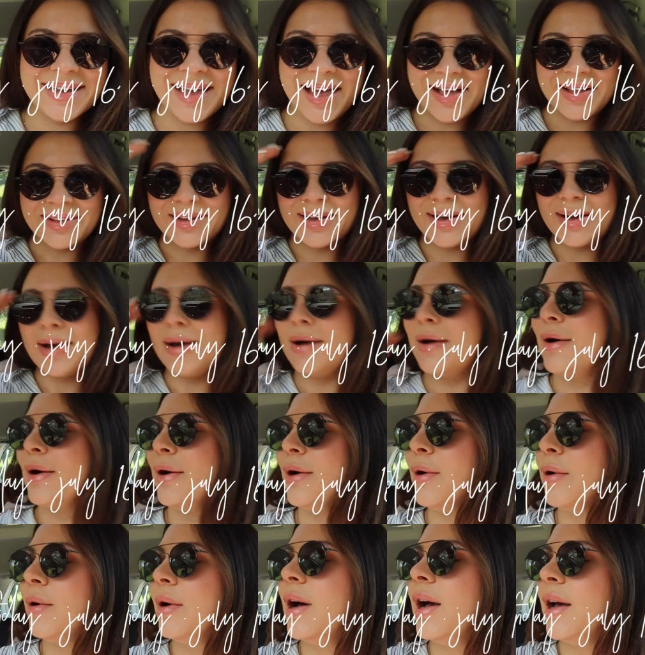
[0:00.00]

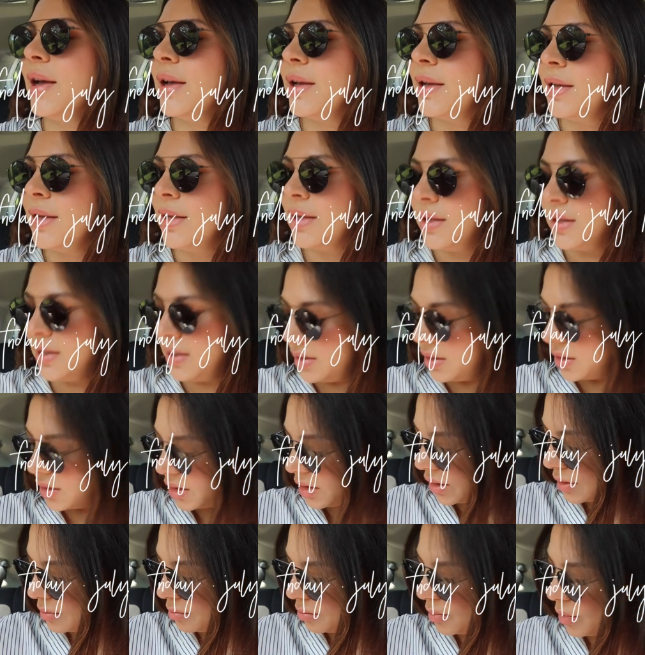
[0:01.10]
Hello.
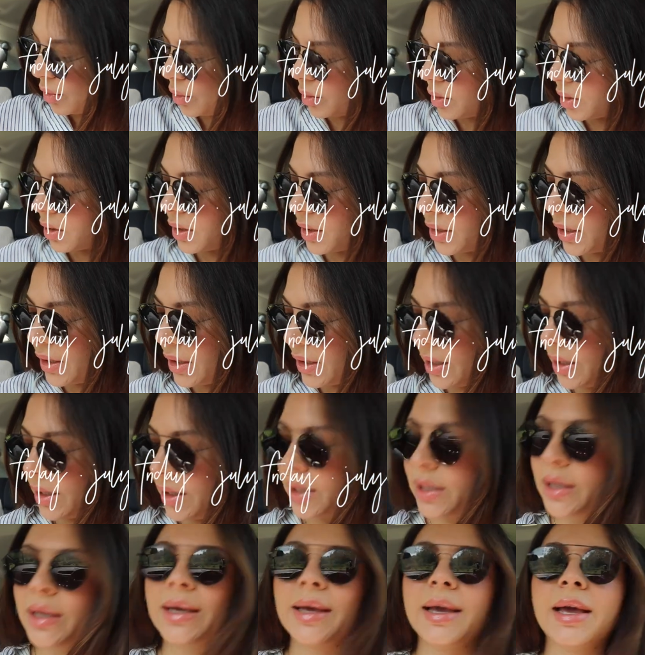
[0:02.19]
Good
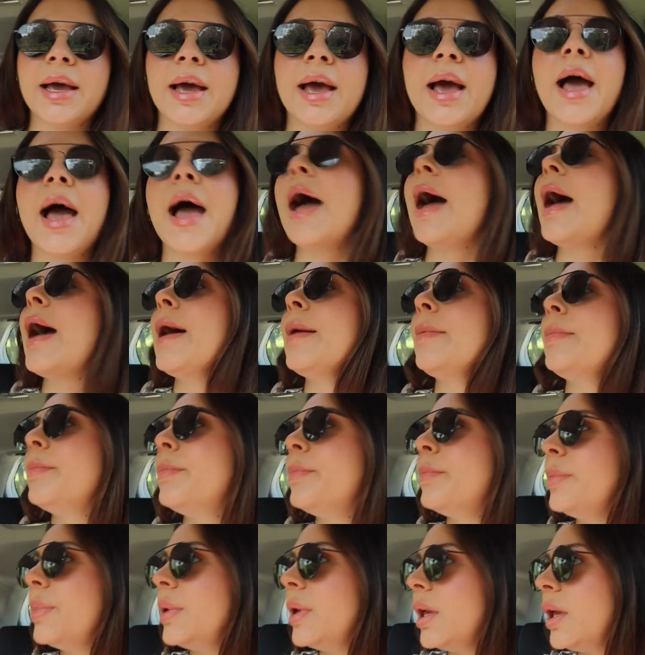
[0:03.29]
morning.
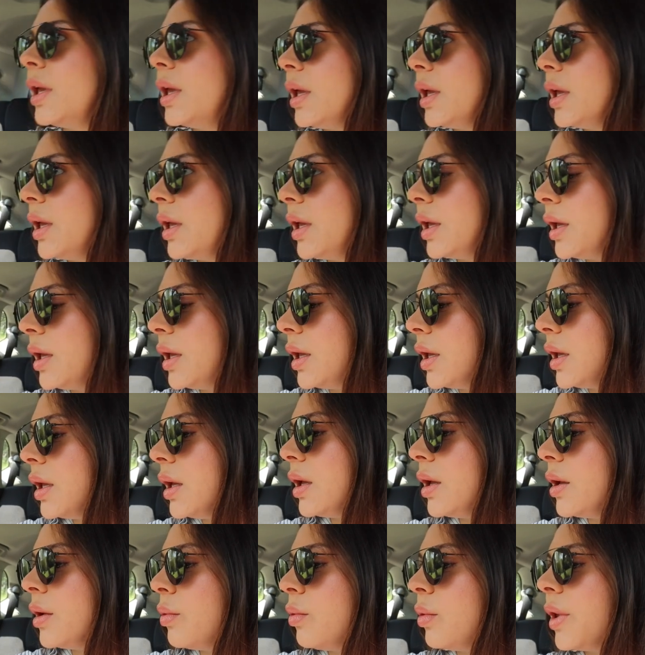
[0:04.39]

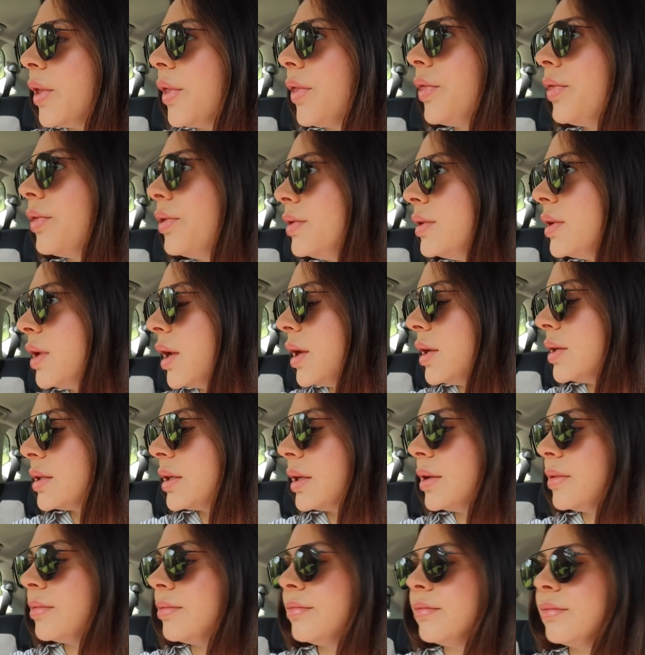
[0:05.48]
Happy, what day is
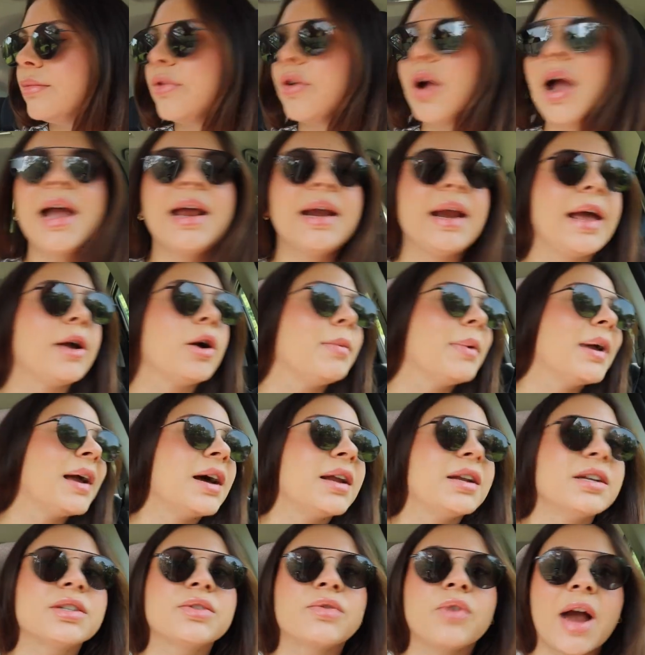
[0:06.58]
it? Friday. Oh my God,
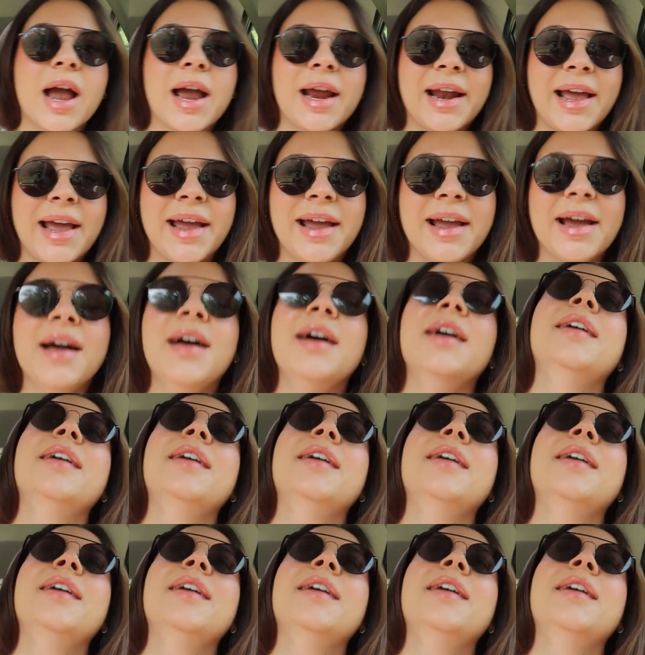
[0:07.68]
it's Friday.